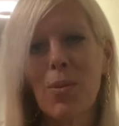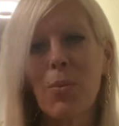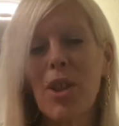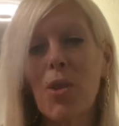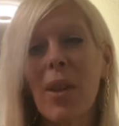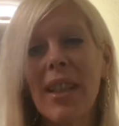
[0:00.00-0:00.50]

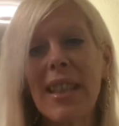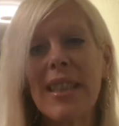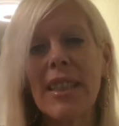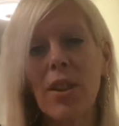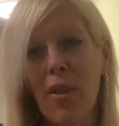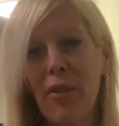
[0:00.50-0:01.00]
which one
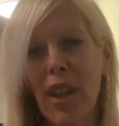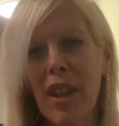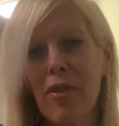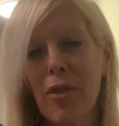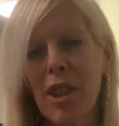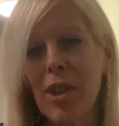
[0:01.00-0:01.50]
is your
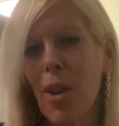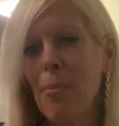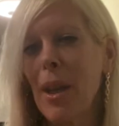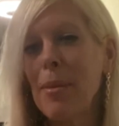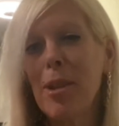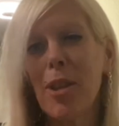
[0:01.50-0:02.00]
favorite, or
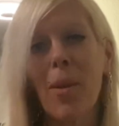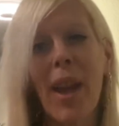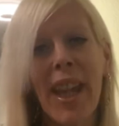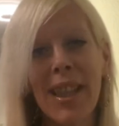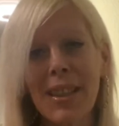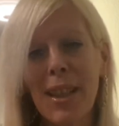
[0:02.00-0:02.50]
maybe you
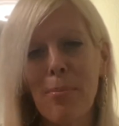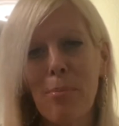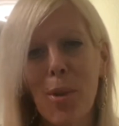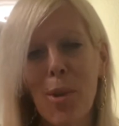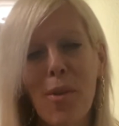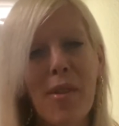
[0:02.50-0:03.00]
hate them
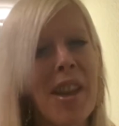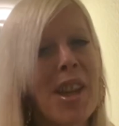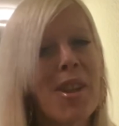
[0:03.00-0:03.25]
both.